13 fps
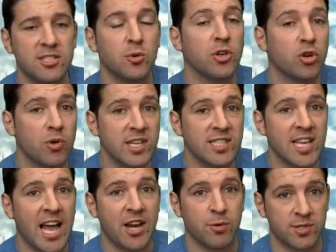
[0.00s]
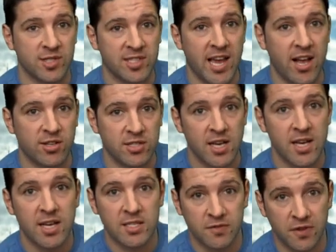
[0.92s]
to increase annual sales
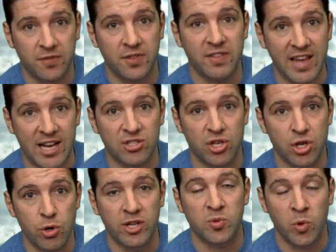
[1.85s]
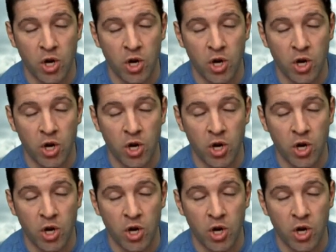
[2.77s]
to 50,000 units.